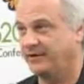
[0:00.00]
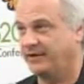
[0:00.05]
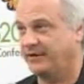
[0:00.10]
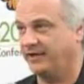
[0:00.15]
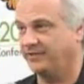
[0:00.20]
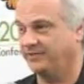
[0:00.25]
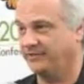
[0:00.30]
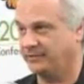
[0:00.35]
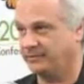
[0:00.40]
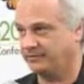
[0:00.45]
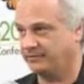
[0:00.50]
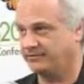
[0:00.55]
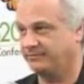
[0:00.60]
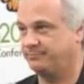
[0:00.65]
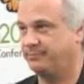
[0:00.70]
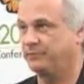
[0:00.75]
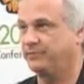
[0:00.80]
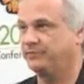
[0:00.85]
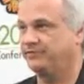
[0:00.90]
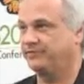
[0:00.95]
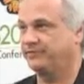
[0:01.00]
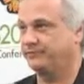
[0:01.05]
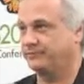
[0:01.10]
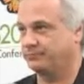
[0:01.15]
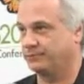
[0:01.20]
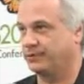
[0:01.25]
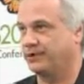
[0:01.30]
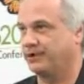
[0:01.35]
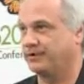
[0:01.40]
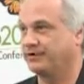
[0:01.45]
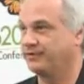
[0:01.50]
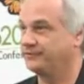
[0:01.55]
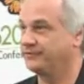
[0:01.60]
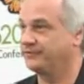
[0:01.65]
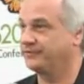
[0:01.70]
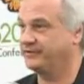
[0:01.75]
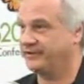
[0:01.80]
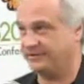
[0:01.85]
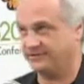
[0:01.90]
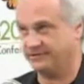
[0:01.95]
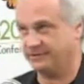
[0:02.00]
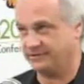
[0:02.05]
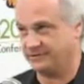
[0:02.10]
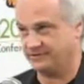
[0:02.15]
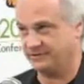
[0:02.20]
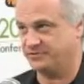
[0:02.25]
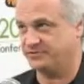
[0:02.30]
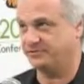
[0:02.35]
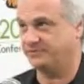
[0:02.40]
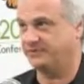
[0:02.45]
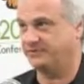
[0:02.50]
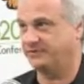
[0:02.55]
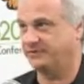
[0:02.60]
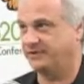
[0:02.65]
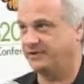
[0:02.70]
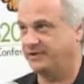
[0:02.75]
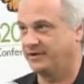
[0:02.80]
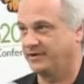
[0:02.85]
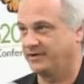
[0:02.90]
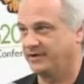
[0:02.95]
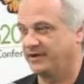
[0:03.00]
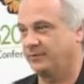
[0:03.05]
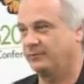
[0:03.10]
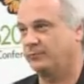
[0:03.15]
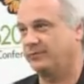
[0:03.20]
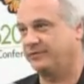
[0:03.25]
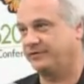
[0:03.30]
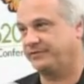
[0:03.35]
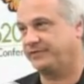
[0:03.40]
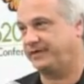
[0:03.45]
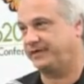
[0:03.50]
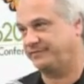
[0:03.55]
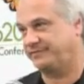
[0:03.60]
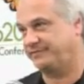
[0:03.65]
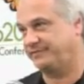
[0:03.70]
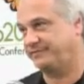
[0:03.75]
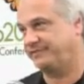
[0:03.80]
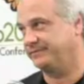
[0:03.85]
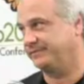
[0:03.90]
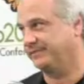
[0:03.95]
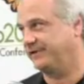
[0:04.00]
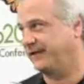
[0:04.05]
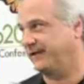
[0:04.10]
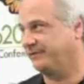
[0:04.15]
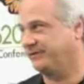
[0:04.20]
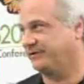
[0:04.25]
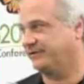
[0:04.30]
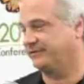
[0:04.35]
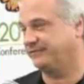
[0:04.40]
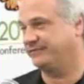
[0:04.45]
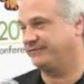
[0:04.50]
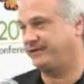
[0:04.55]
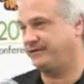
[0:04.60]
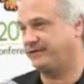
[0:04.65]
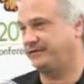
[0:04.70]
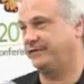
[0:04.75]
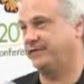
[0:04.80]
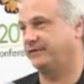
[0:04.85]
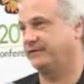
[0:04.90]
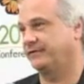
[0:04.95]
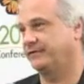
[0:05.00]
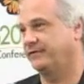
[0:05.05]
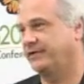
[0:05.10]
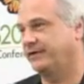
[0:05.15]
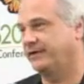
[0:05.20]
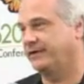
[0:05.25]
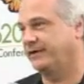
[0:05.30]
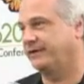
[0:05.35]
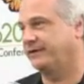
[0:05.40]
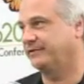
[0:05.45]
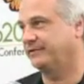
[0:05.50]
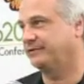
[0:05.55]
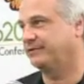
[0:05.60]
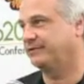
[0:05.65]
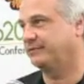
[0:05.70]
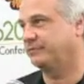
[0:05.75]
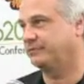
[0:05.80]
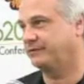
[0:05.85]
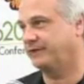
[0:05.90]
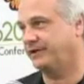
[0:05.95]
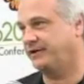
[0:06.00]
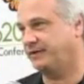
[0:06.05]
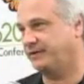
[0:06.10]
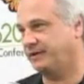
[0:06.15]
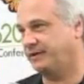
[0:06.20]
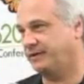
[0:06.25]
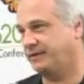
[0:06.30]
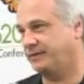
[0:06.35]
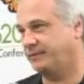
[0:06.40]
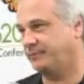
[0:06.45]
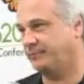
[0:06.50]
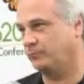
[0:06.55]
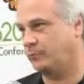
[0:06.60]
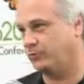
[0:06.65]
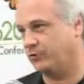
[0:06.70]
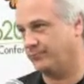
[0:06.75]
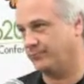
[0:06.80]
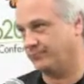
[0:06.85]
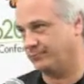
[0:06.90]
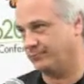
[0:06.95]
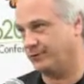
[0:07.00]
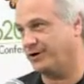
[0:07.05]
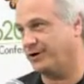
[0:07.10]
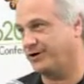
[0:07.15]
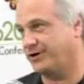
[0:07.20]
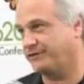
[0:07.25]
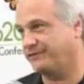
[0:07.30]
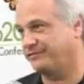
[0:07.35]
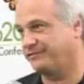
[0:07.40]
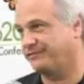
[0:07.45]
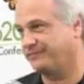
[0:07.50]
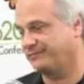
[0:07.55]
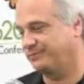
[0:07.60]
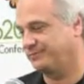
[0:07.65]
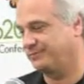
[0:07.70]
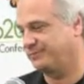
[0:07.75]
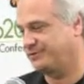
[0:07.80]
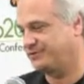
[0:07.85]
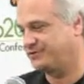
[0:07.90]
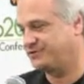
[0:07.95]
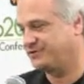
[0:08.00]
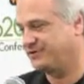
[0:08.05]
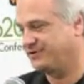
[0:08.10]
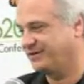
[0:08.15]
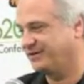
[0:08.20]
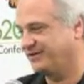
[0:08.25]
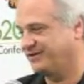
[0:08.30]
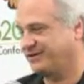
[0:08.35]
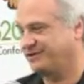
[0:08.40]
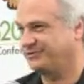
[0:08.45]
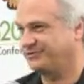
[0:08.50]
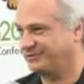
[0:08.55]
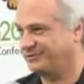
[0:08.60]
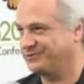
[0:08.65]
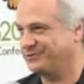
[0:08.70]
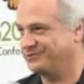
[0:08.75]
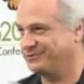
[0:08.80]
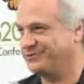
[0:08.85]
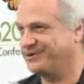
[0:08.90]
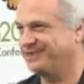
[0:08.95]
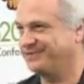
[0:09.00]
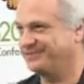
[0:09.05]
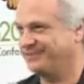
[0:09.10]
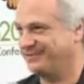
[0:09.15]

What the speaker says: and they are exposing the rock underneath the glaciers. And what that's having an effect on is creating warmer rocks, which in turn creates